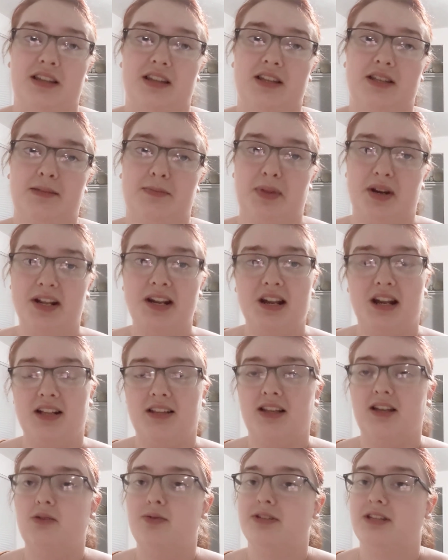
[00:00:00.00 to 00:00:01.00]
This bunny
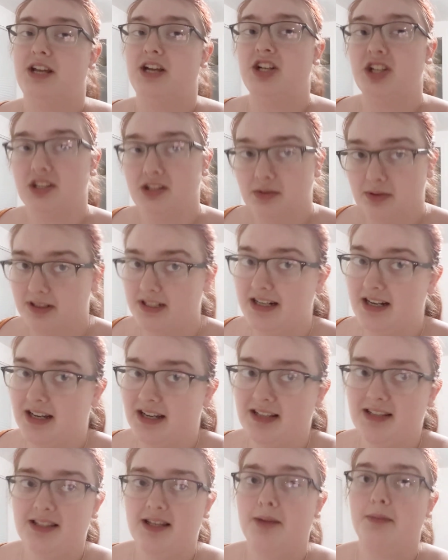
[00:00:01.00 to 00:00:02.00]
nightlight was actually really
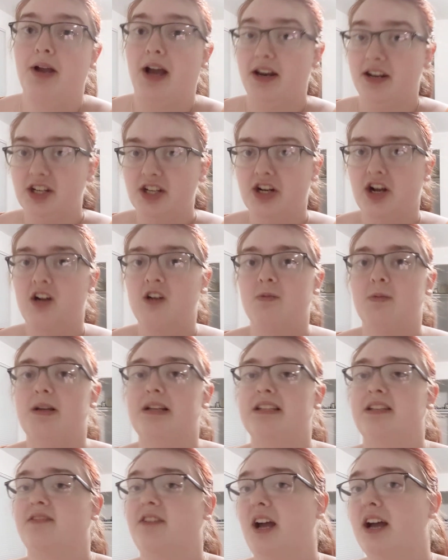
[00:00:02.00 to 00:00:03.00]
nice. I'm kind of shocked
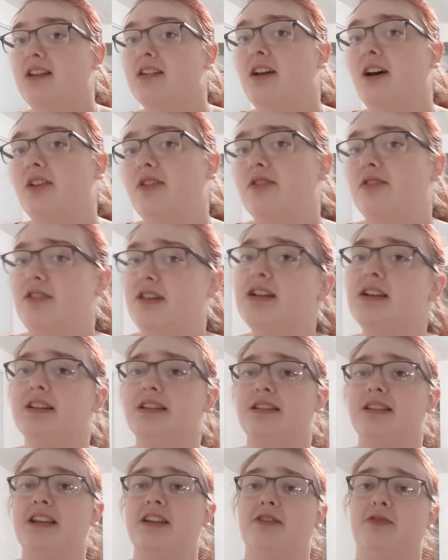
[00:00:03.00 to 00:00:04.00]
because I've gotten other
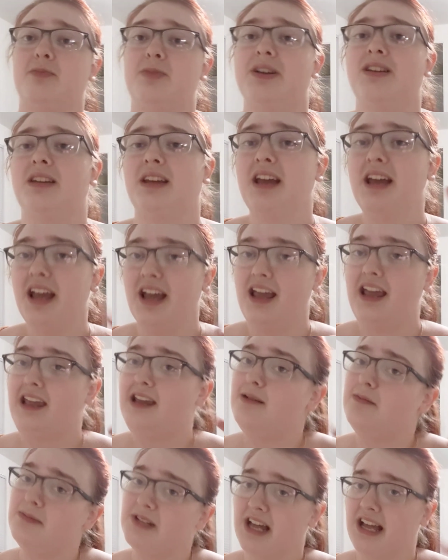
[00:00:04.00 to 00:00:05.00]
things that have been
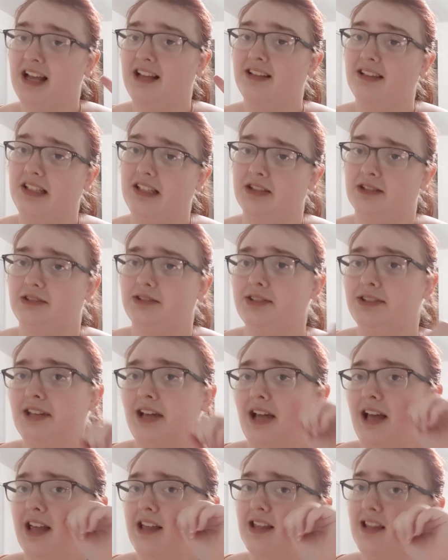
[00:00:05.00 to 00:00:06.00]
aimed at littles
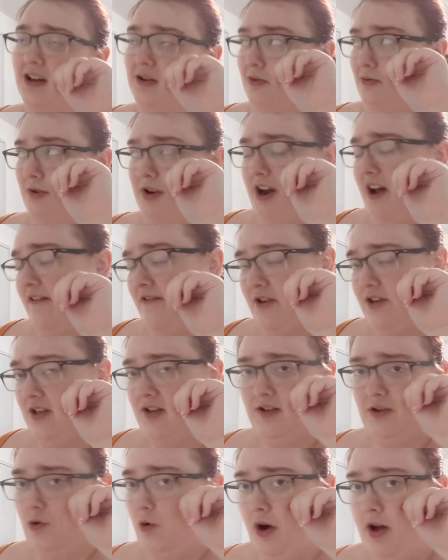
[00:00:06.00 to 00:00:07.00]
that were not very
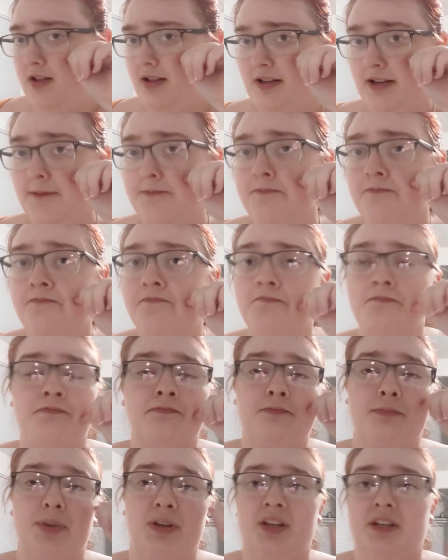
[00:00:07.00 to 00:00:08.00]
good quality,
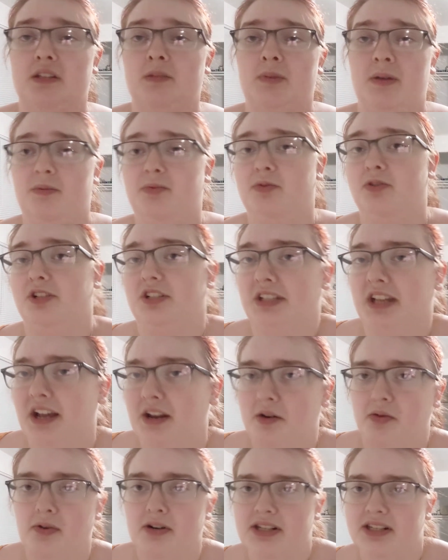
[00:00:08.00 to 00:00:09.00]
because people just
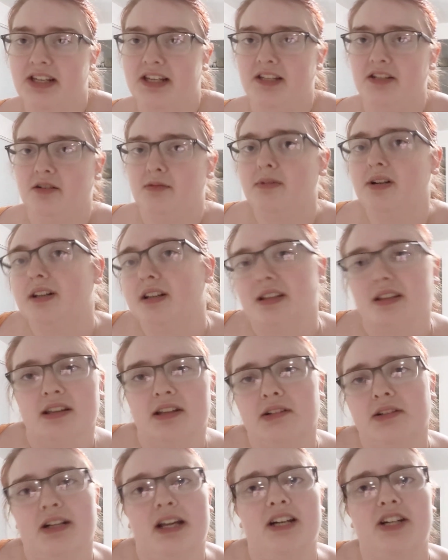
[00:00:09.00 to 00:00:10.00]
kind of want to take your money. They
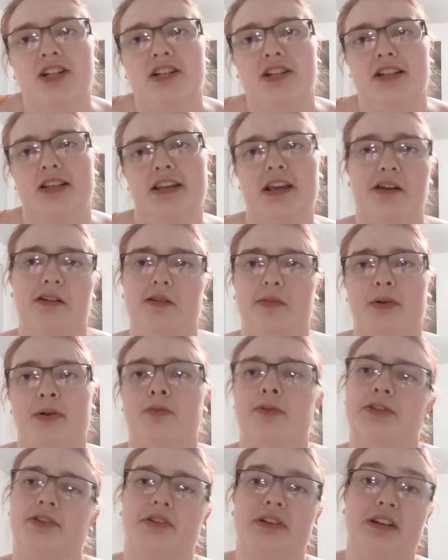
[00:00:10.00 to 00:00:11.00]
don't actually care about
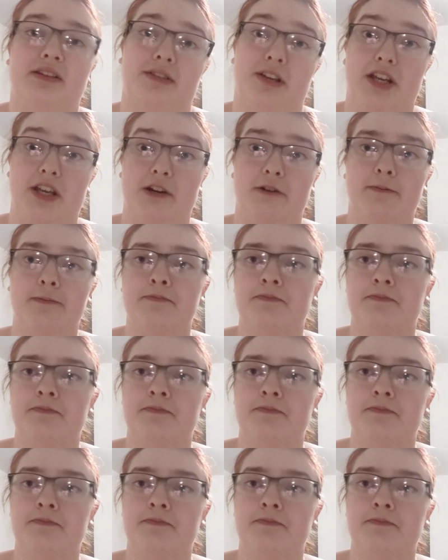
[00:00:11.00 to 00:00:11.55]
what they're giving you.